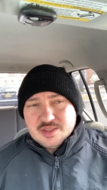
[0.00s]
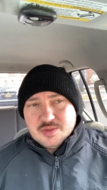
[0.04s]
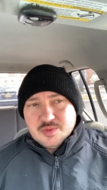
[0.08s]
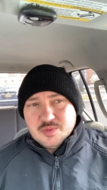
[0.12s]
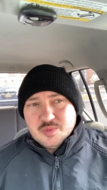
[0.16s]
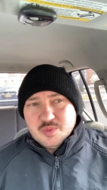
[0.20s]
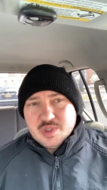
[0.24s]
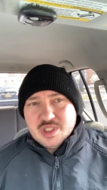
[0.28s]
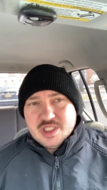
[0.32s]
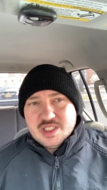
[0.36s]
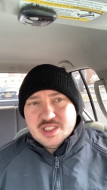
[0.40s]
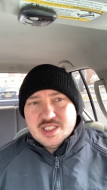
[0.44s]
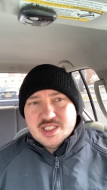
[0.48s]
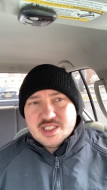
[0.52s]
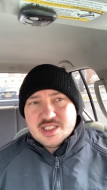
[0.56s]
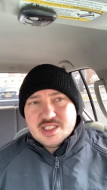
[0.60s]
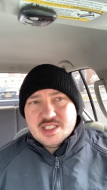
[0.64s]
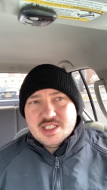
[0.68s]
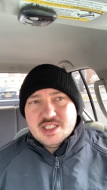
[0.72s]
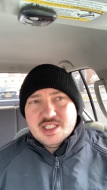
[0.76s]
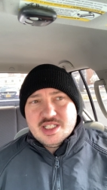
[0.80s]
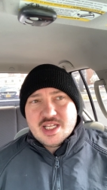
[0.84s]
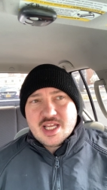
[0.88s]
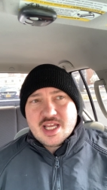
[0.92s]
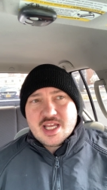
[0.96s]
when
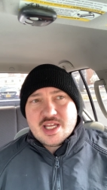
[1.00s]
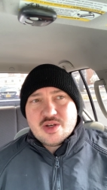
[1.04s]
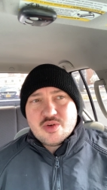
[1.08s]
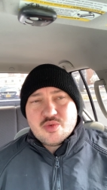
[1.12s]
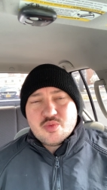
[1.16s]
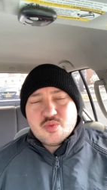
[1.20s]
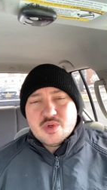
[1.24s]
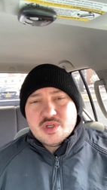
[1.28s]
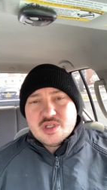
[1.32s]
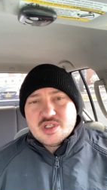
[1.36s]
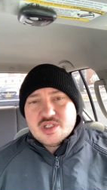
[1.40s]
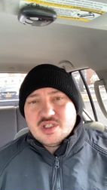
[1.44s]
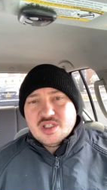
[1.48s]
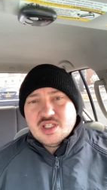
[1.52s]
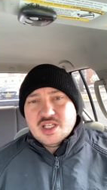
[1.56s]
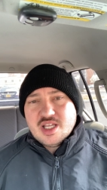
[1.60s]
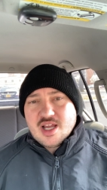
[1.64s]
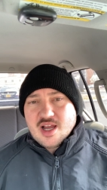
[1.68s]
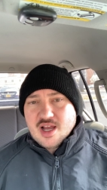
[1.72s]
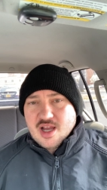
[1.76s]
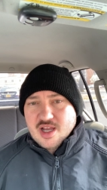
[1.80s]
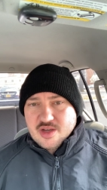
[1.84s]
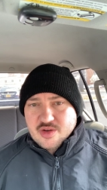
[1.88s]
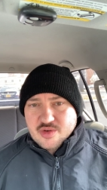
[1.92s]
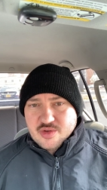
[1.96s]
Disney had originally
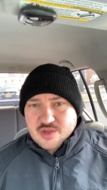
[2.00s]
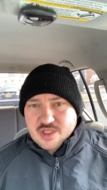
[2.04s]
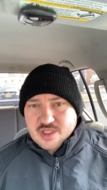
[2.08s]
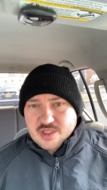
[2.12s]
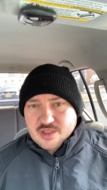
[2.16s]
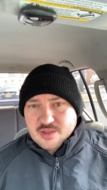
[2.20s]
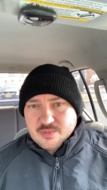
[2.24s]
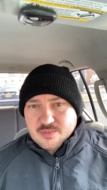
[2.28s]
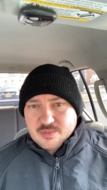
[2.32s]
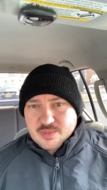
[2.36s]
hired him,